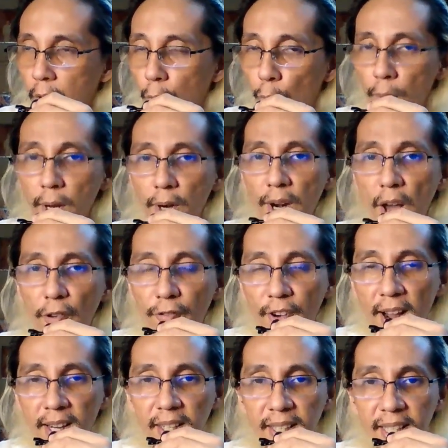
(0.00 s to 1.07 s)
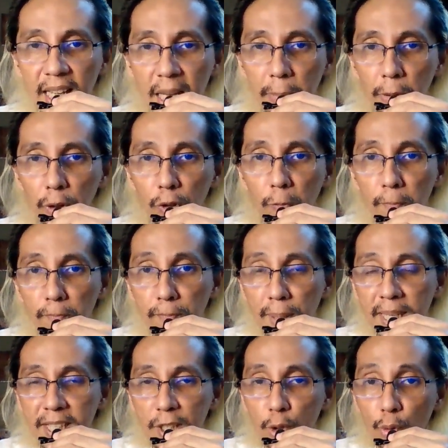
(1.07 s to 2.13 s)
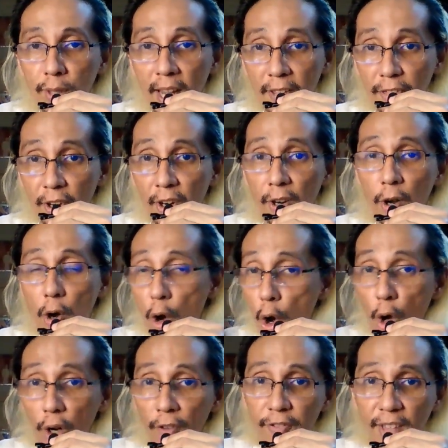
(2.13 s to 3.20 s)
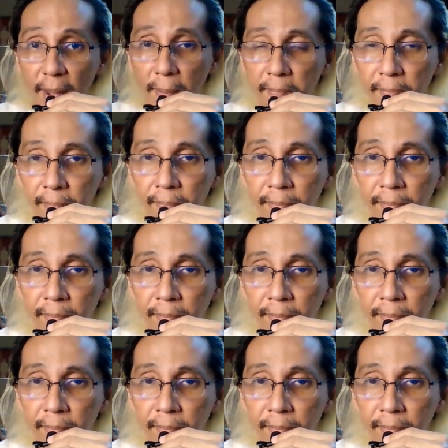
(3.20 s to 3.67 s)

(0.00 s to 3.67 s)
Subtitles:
we are now finally able to piece together all of them.